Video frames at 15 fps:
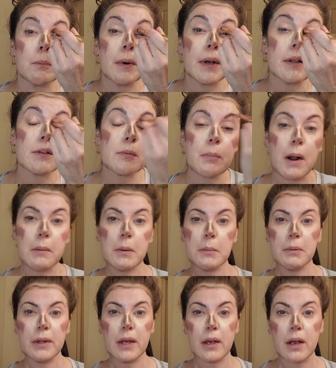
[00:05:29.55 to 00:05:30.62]
But it's
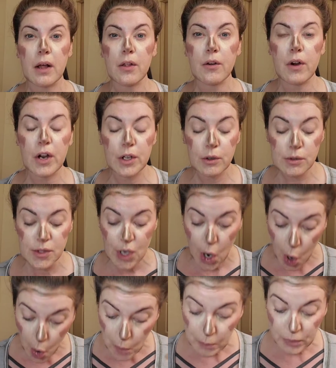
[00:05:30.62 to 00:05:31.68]
probably a color I use
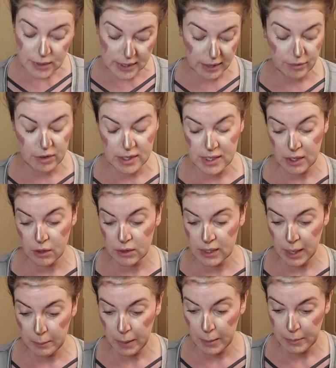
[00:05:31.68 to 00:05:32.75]
almost every single
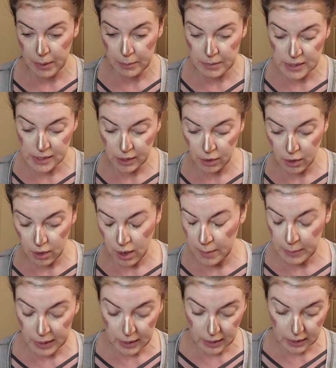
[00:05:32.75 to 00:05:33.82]
time I put
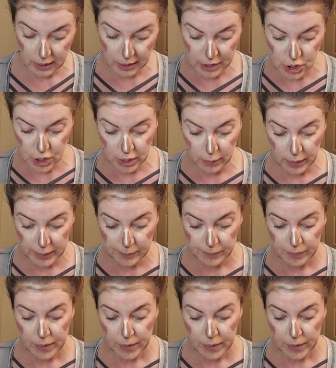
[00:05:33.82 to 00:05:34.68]
eyeshadow on.